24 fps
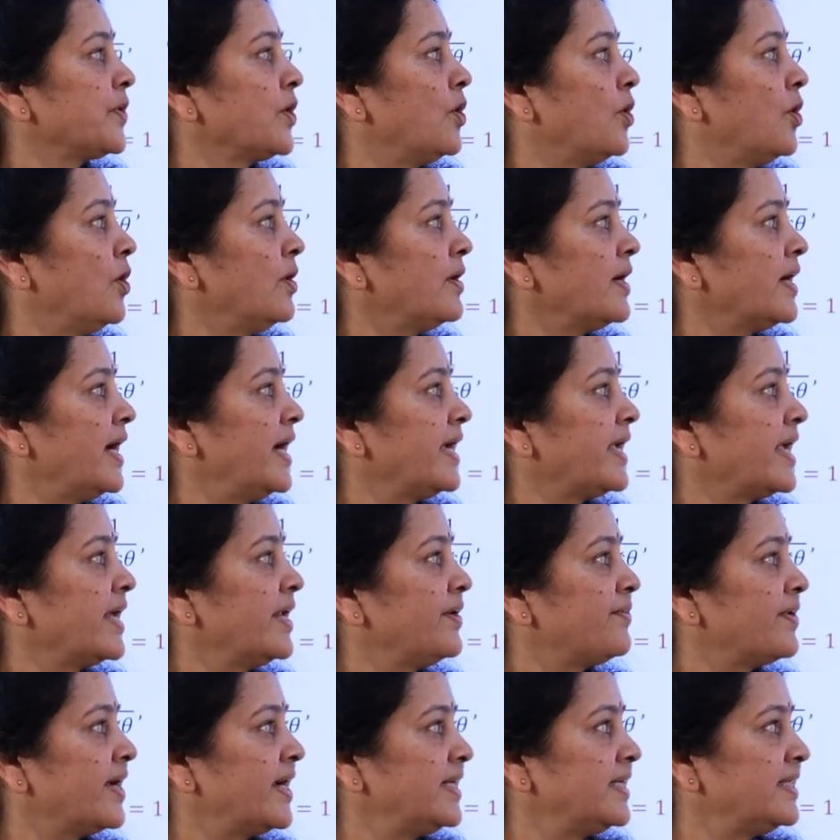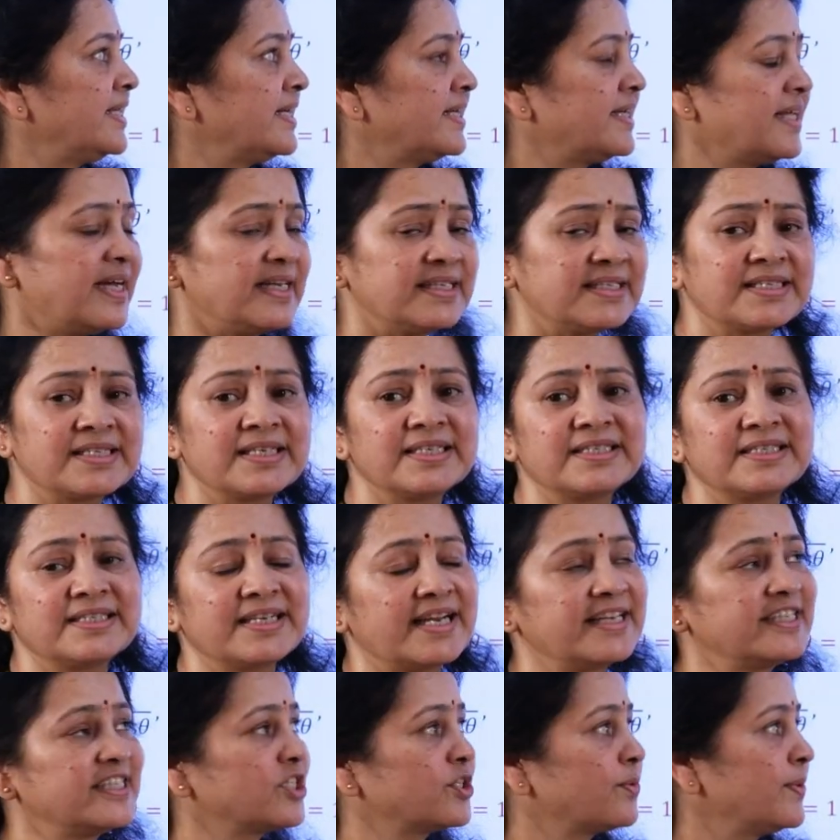Or I can write that as
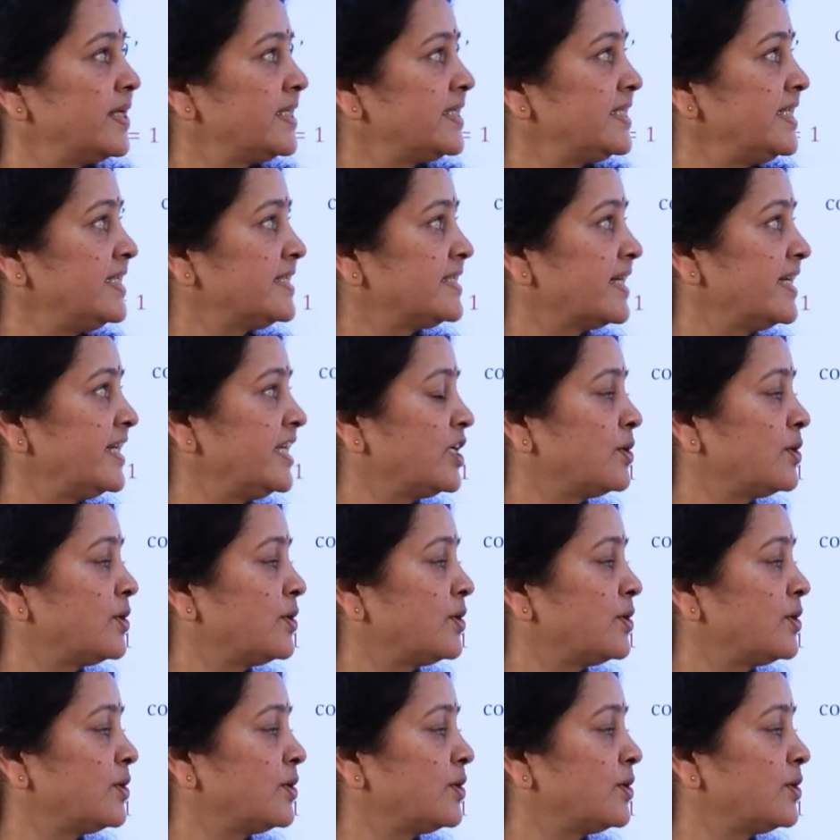tan square theta